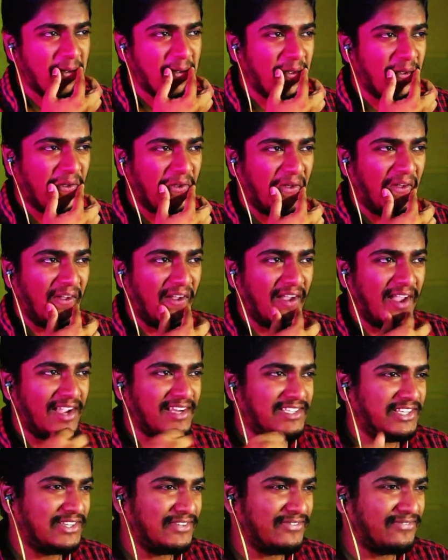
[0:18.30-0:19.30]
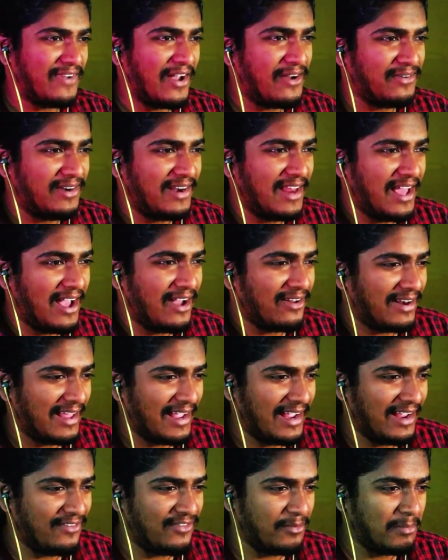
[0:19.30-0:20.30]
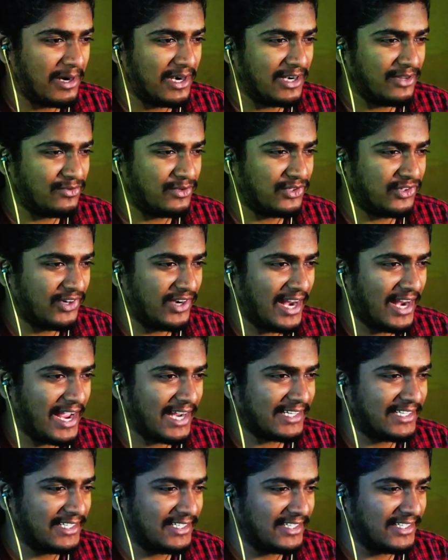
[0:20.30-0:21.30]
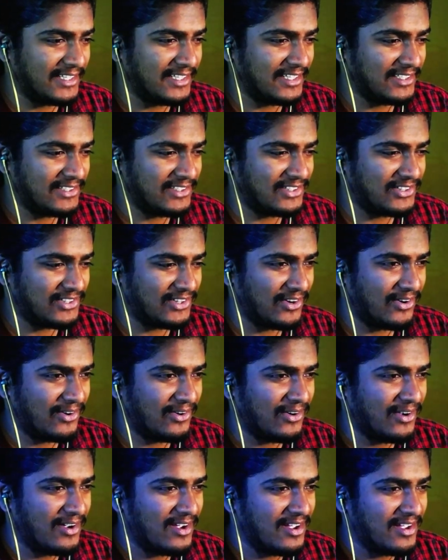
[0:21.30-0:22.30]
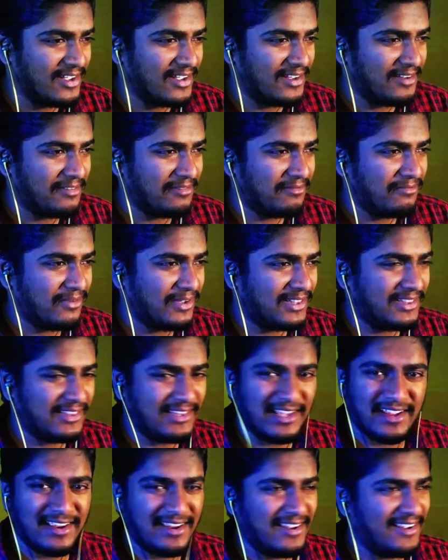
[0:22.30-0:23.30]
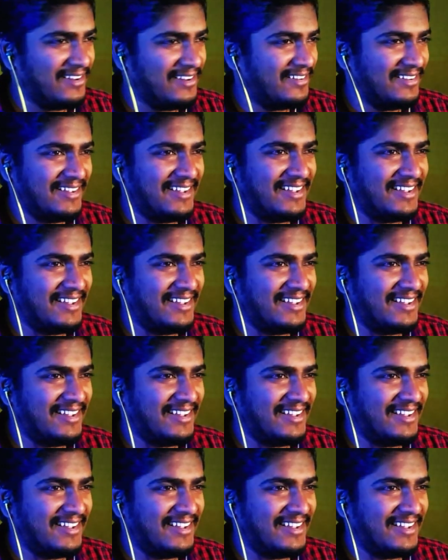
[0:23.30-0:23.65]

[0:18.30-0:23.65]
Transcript: Uh, I just found out like everybody was reacting to this. So what the hell?